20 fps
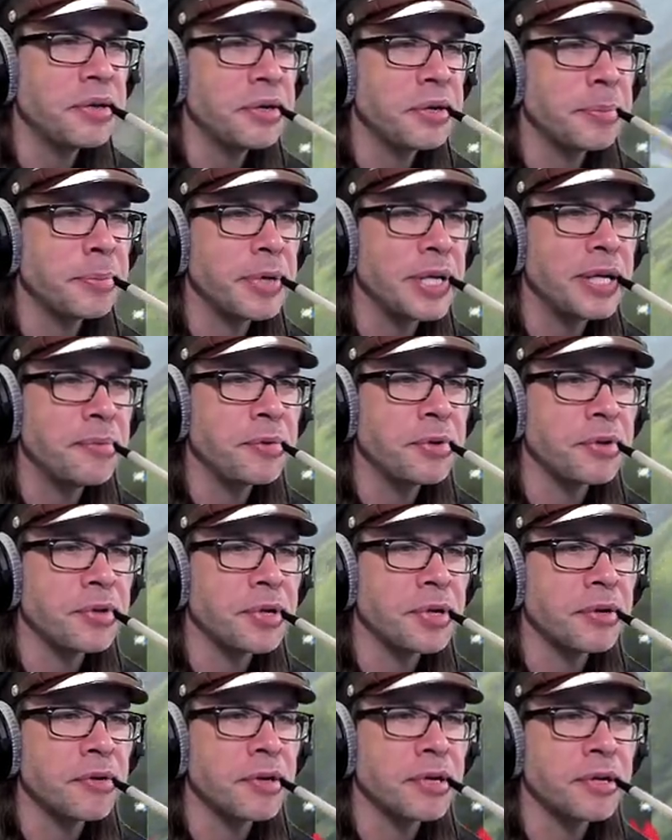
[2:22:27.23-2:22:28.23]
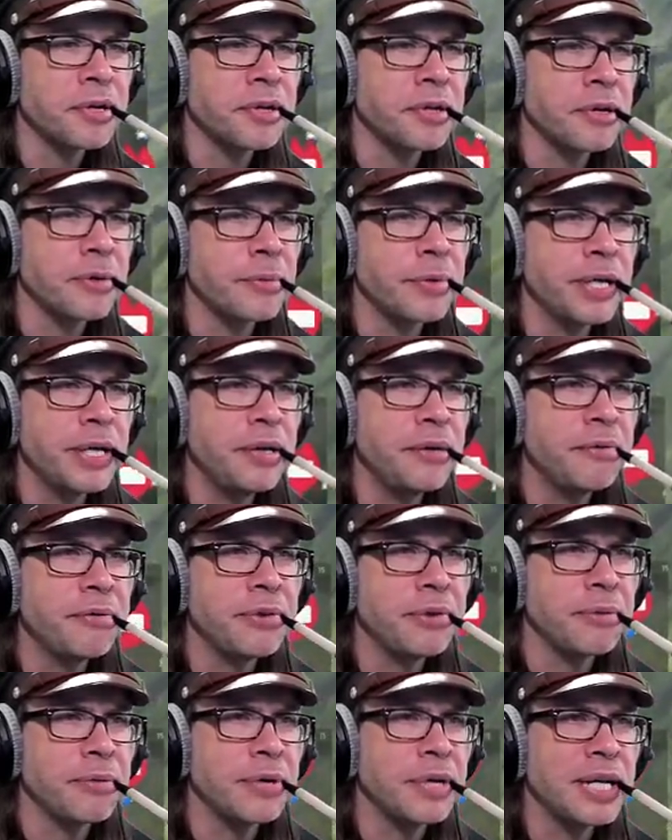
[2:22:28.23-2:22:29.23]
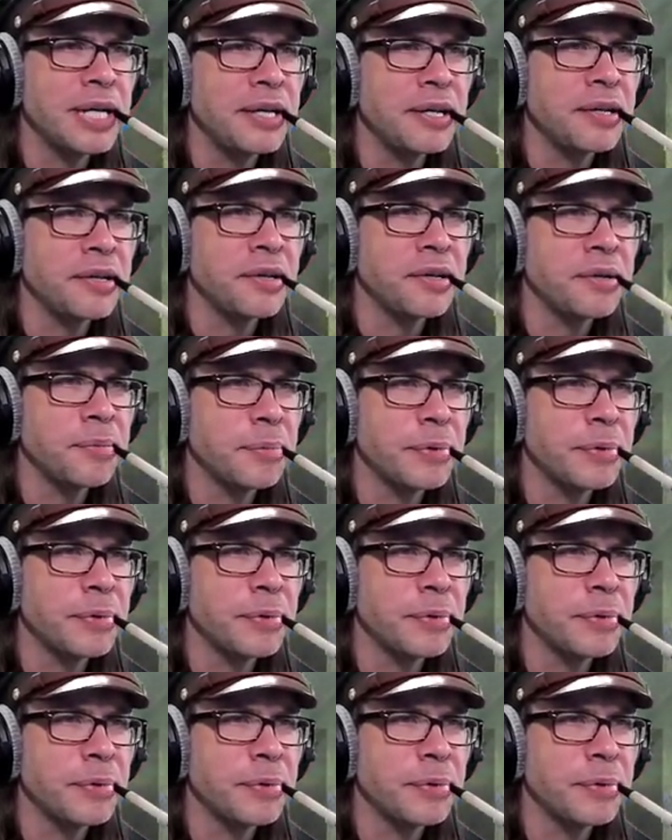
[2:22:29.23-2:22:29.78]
their bombs longer because they're waiting for the rockets